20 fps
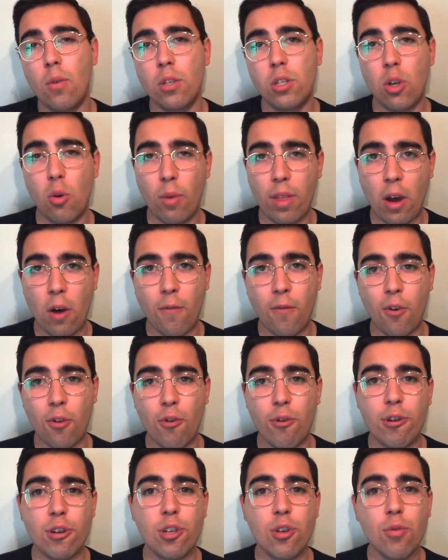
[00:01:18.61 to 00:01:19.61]
So without
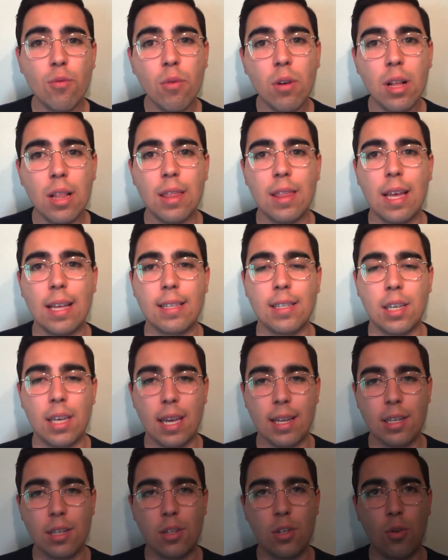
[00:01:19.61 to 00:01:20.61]
further ado, let's
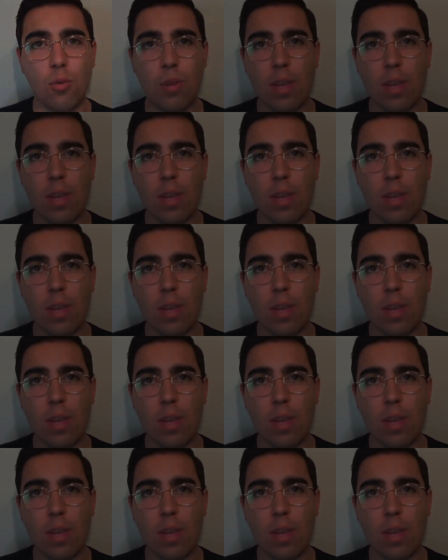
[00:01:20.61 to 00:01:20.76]
get to